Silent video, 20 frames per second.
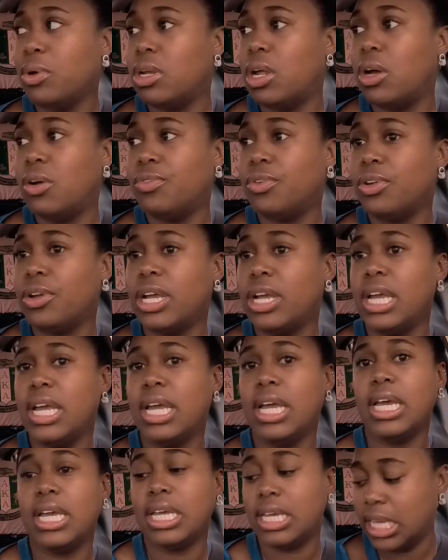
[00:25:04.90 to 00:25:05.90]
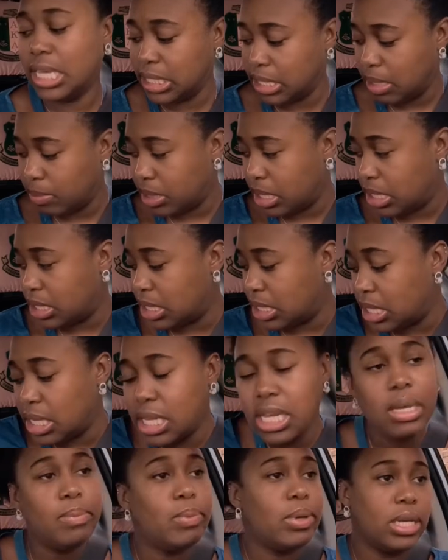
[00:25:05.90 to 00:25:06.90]
me pull over and get something to
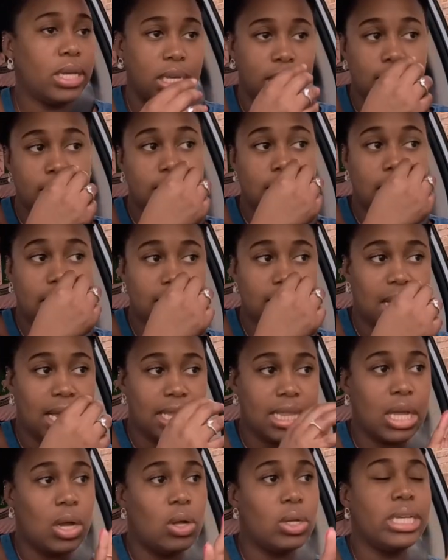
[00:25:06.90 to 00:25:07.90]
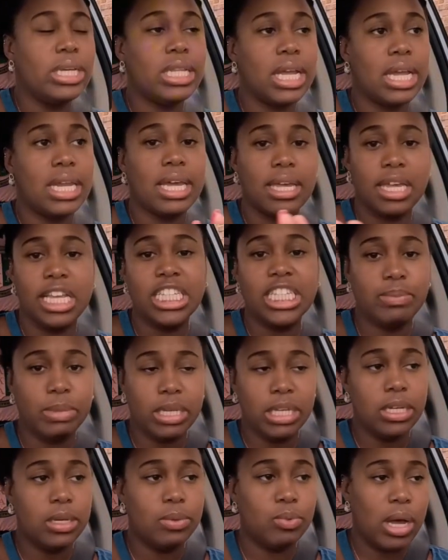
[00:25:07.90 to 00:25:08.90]
eat because that's like the only thing that keeps
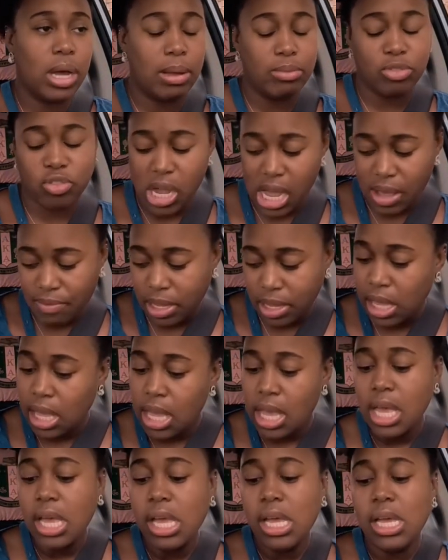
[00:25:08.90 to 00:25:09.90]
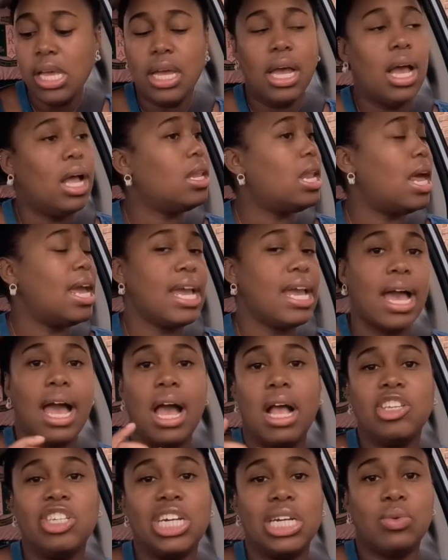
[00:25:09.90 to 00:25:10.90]
me up while I'm driving. Like
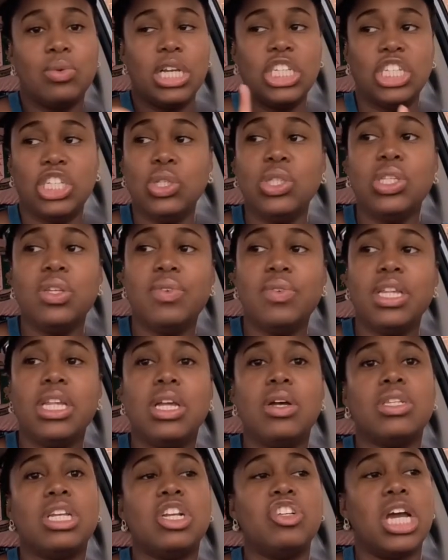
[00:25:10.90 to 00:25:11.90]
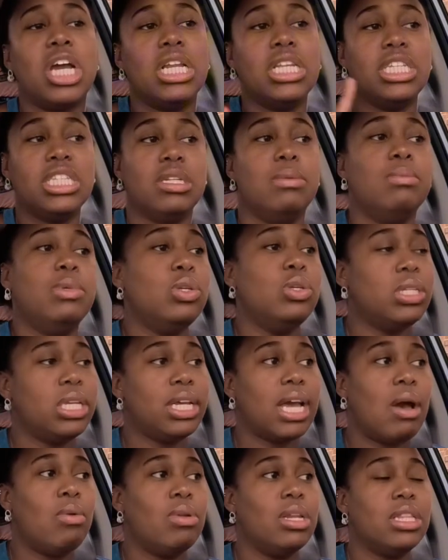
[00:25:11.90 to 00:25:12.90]
I try to watch YouTube videos, I try to listen to
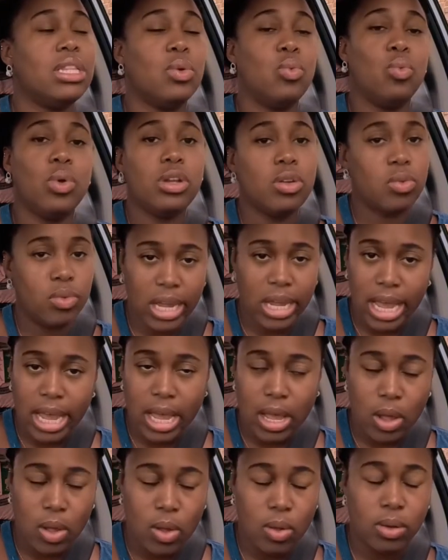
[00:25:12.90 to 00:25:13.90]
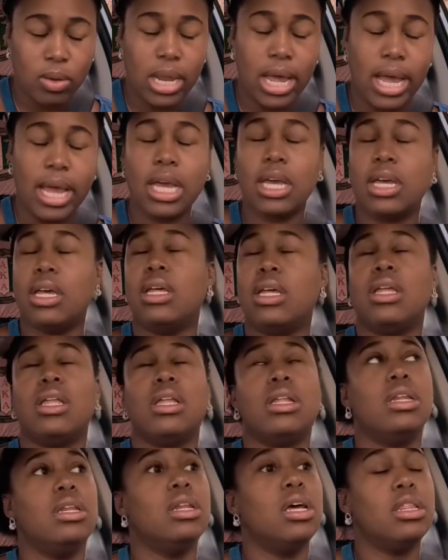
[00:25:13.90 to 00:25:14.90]
music, I will let the window down, like
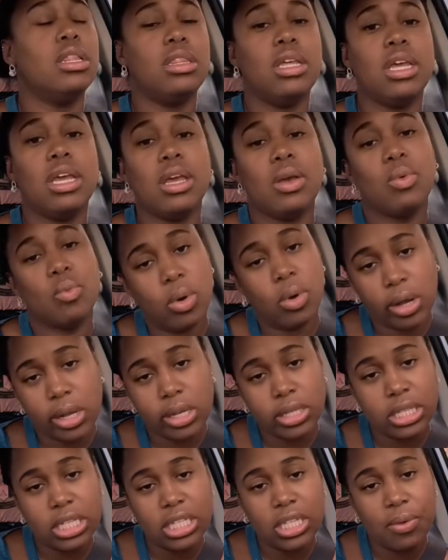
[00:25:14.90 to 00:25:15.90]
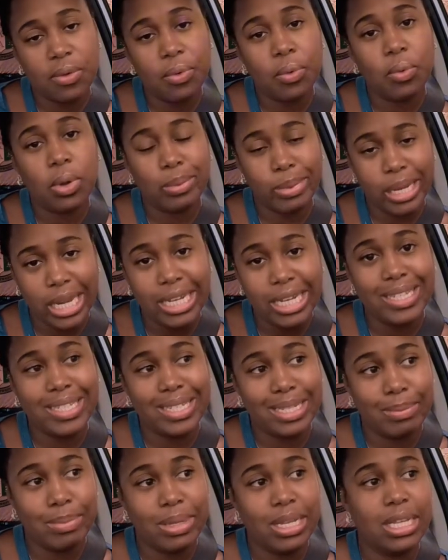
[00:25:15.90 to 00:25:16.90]
nothing works except for when I'm eating
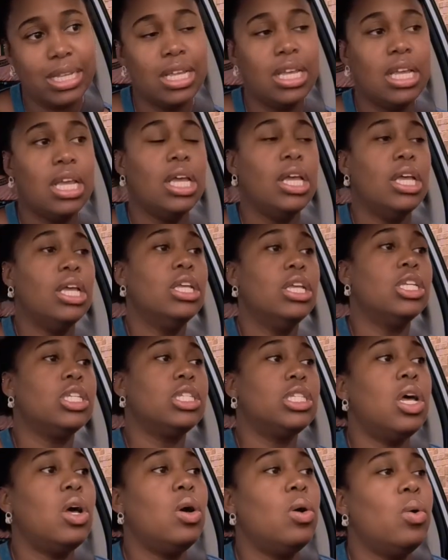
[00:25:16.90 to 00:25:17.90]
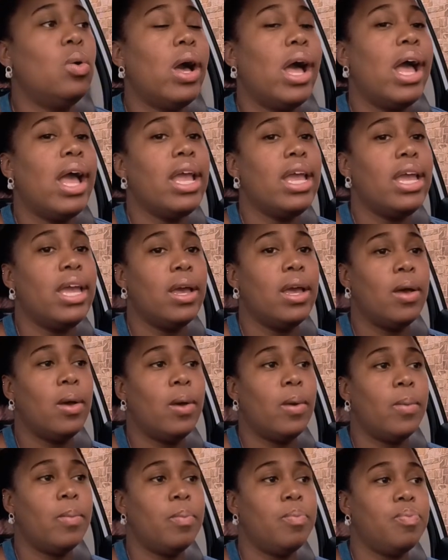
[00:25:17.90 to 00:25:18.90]
something. So I
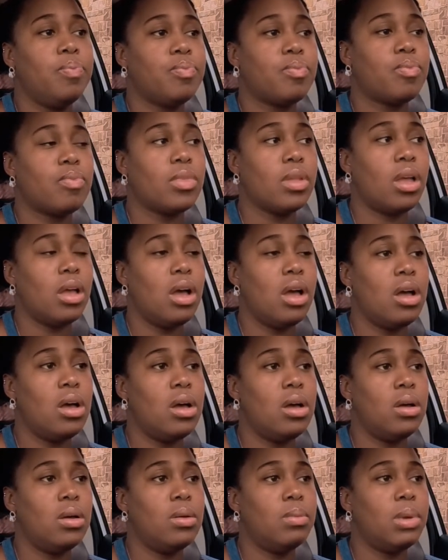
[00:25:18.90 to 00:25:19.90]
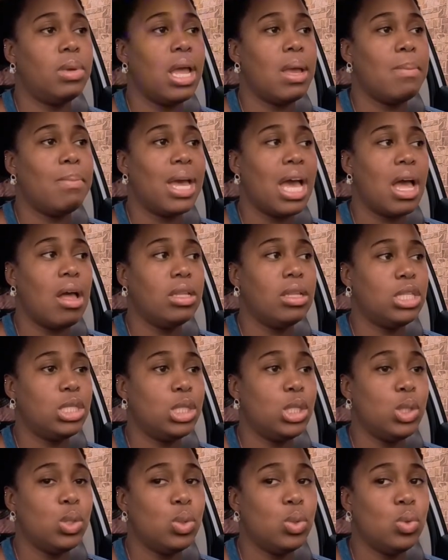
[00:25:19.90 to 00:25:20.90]
am um about
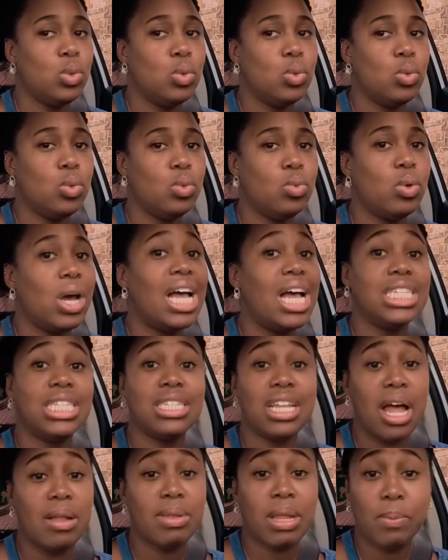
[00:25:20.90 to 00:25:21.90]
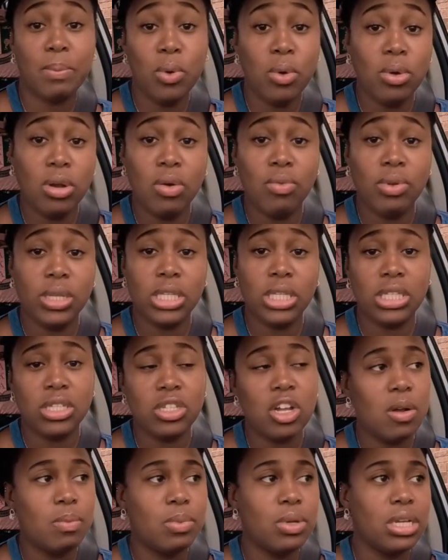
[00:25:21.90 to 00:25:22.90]
to well I stopped, I pulled over to
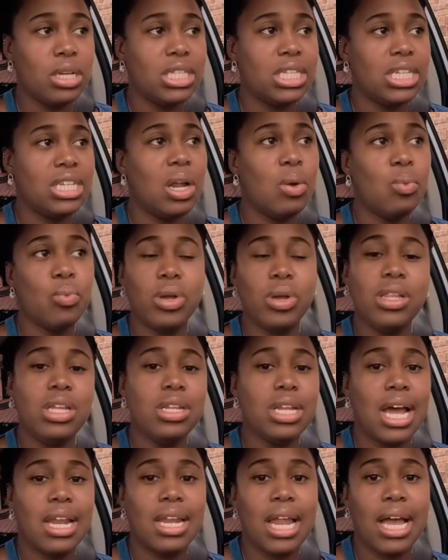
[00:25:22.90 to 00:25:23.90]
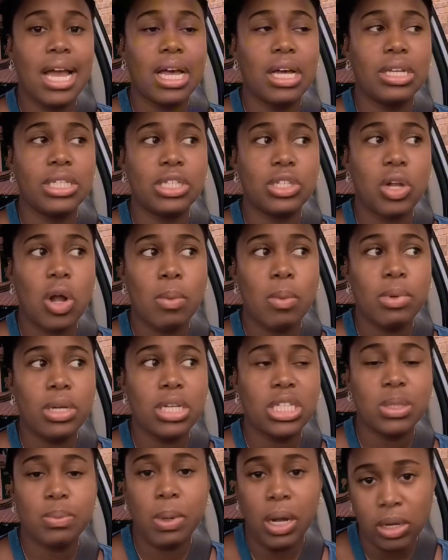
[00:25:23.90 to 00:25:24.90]
Starbucks and I'm really not like a
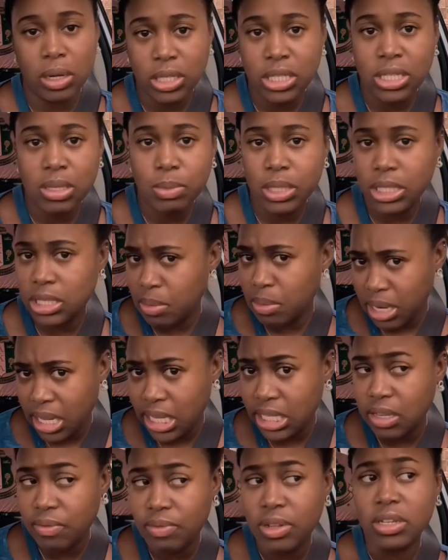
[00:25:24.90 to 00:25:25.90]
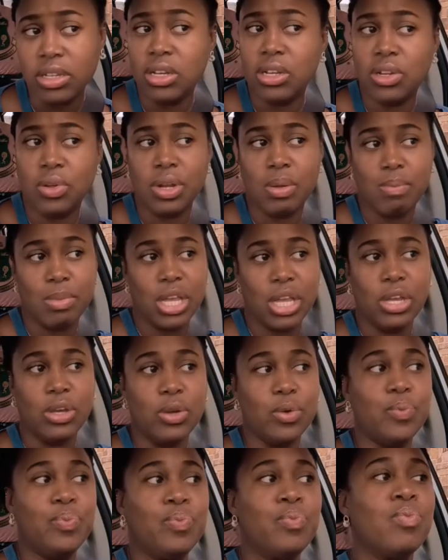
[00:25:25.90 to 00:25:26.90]
Starbucks person, but some of that stuff look good on the
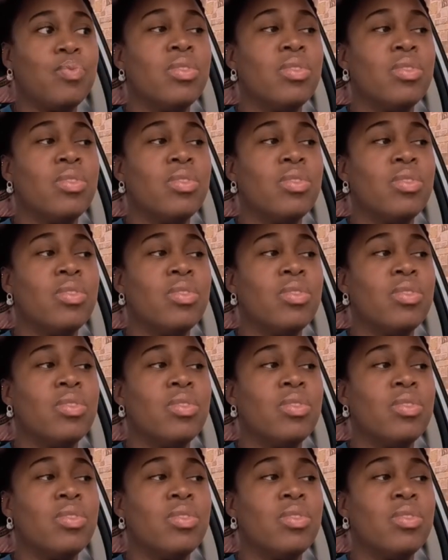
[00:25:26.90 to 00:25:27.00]
menu.